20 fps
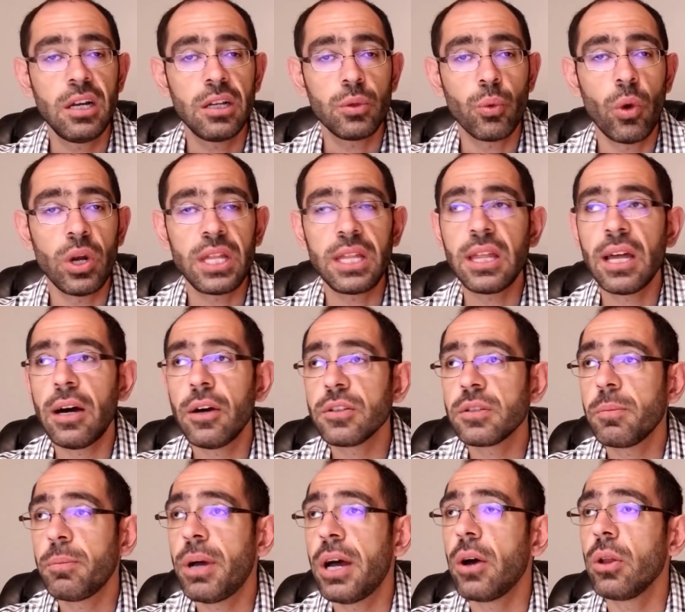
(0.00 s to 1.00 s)

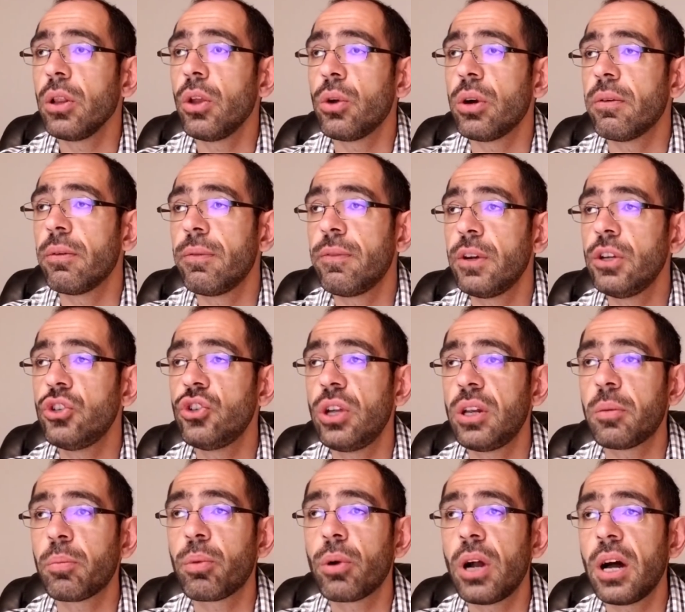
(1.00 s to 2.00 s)
20,000-pound load of
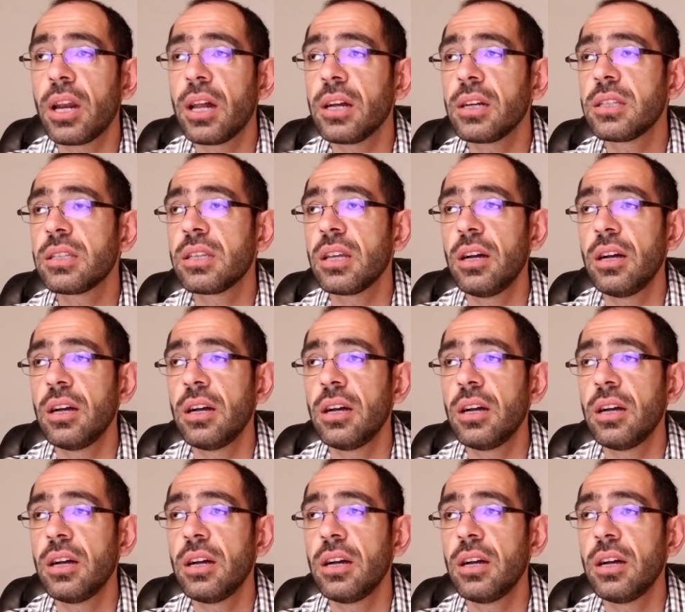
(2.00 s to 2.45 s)
refrigerated products,